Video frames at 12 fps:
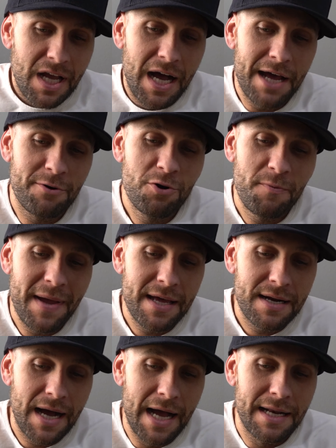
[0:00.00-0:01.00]
I don't know,
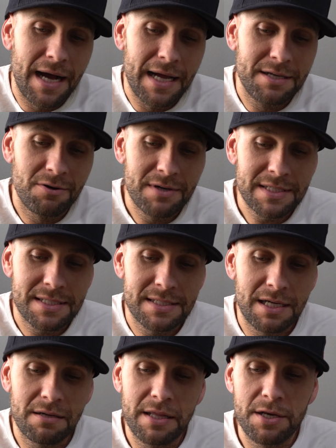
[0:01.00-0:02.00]
man. I don't
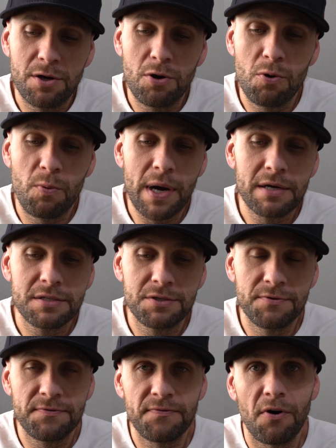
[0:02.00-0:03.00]
necessarily know where
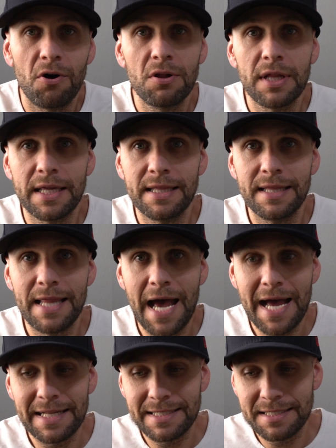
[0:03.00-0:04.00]
to fall in
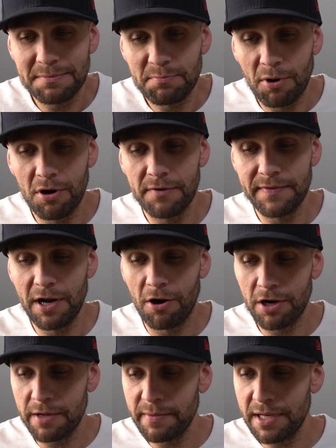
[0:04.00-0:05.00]
that part of the
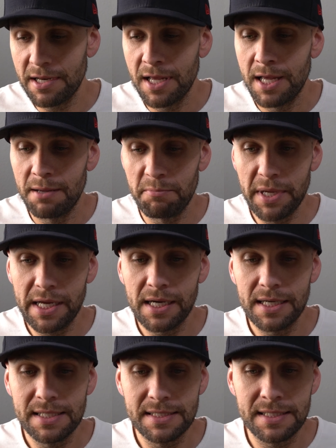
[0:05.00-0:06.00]
argument,
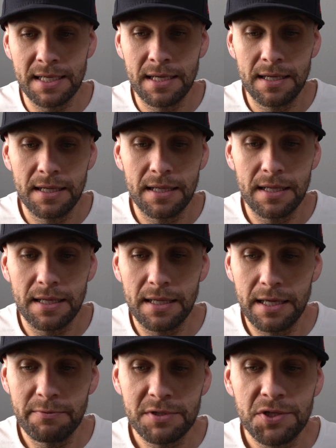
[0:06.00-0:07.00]
because
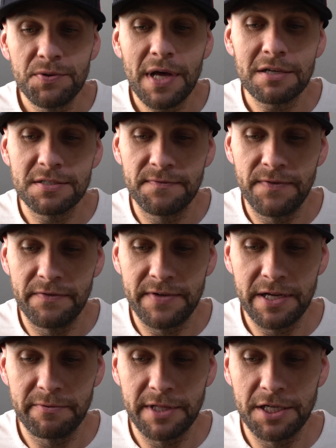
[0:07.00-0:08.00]
it was
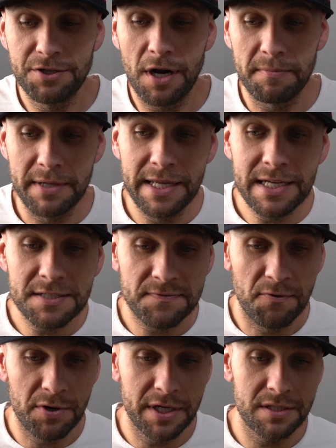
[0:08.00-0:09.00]
2015 when they dropped. It is
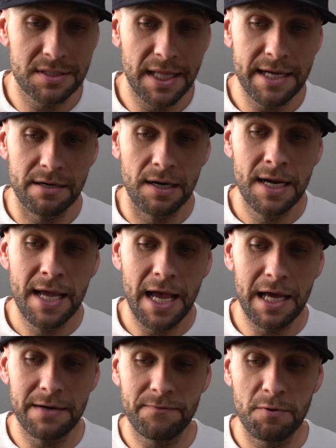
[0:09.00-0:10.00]
4 years later.
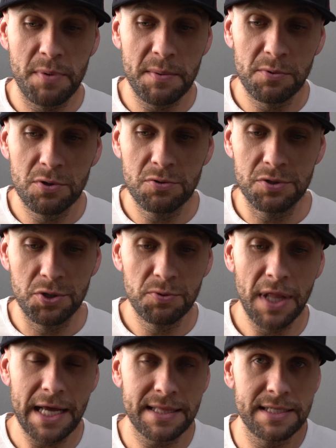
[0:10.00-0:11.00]
And for people who do
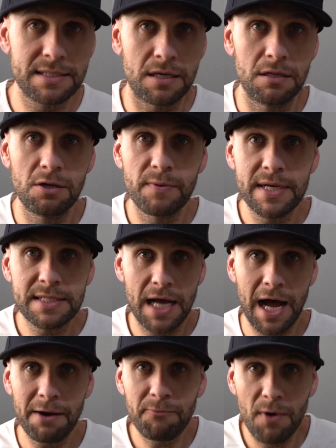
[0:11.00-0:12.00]
like these colorways,
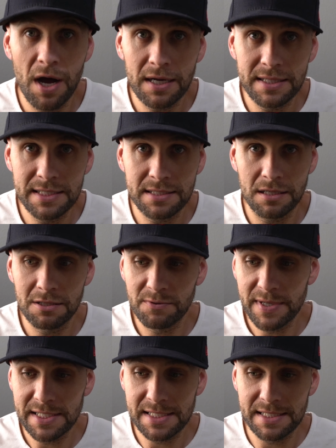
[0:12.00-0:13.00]
I rock these
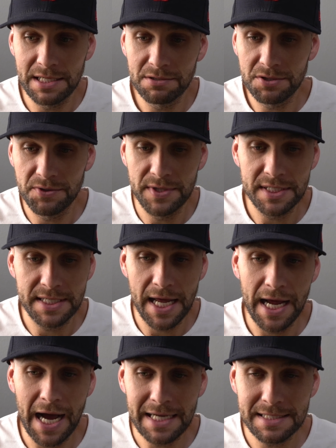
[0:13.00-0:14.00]
colorways still to this
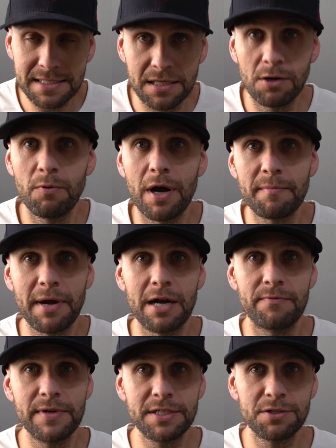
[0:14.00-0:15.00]
day. I still wear my
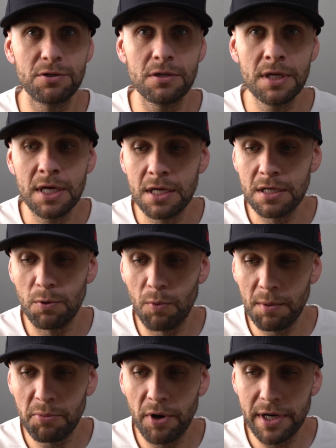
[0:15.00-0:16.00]
original
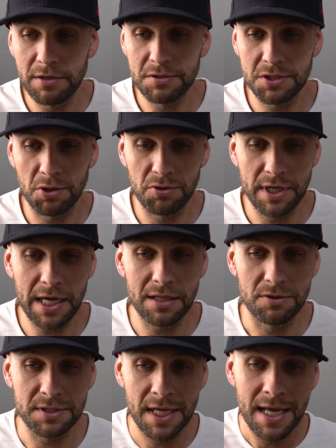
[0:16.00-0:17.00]
1.0 Solar
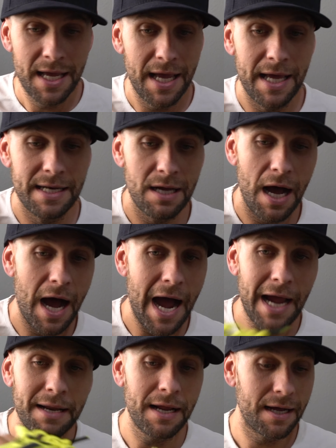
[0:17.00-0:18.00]
Yellows. And
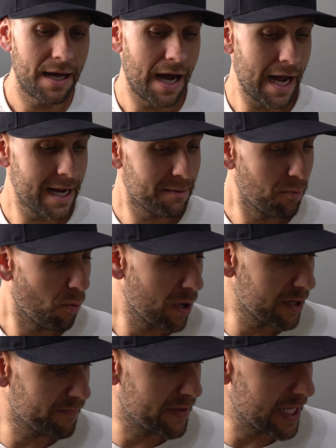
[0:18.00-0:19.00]
I am
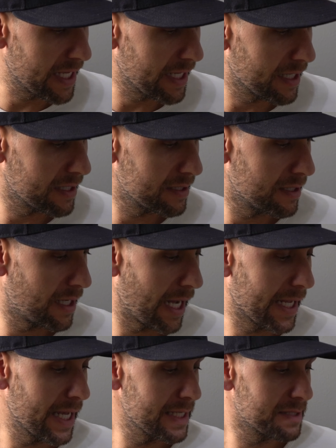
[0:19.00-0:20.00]
one of the,
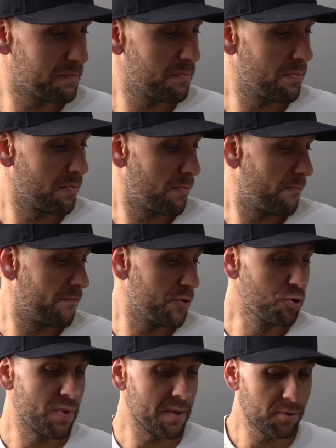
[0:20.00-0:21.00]
I guess,
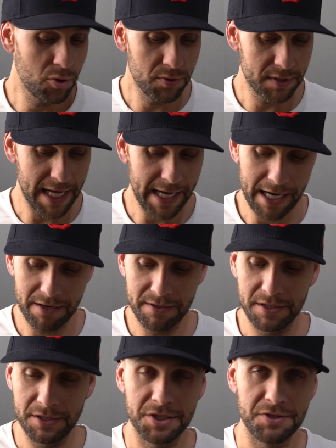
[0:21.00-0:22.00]
few people who take care
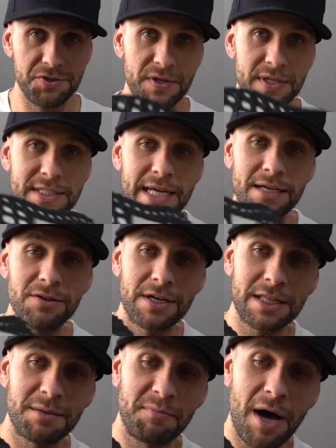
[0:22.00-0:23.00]
of their shoes. You can take a look
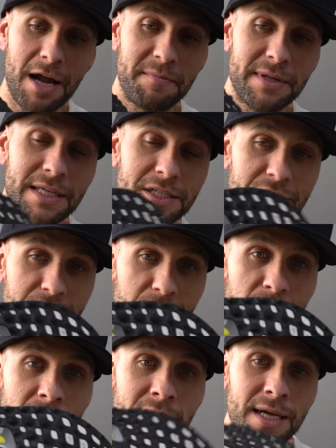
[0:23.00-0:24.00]
at the bottom of this
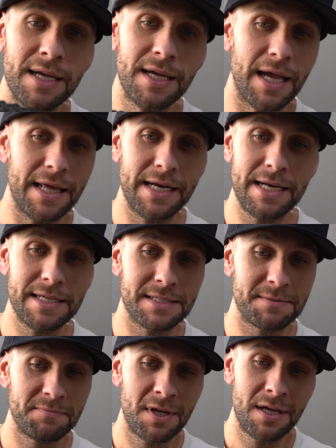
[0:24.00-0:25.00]
shoe, and it
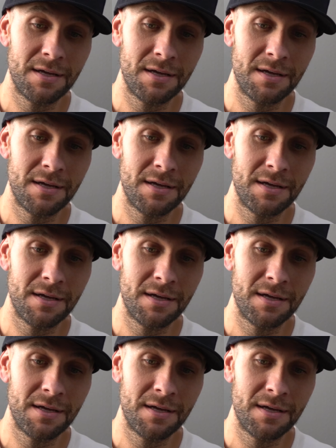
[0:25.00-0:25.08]
is,